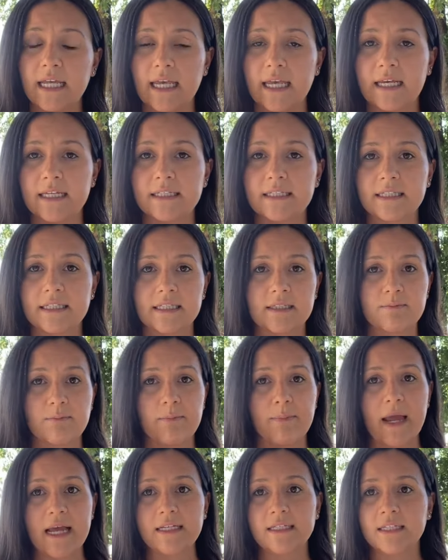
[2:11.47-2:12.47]
it's
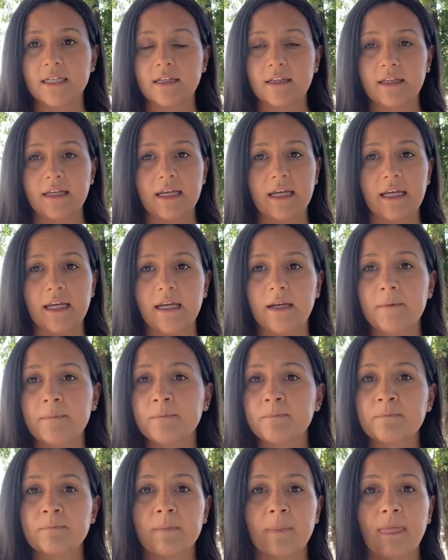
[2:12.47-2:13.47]
basically
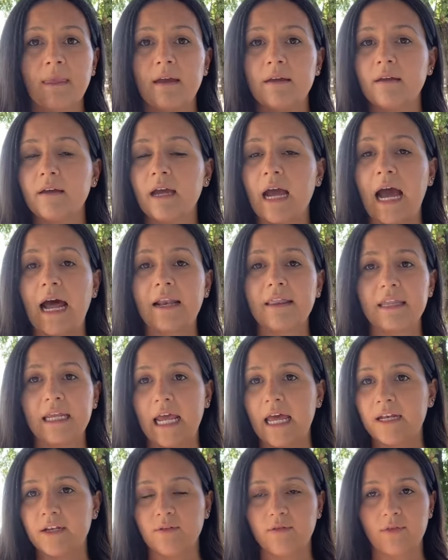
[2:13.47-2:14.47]
at the
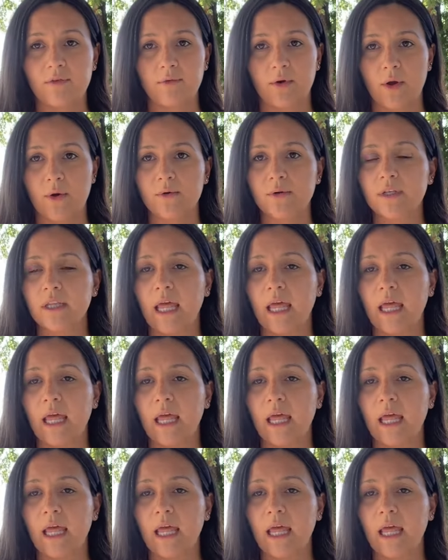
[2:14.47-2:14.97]
end of the road.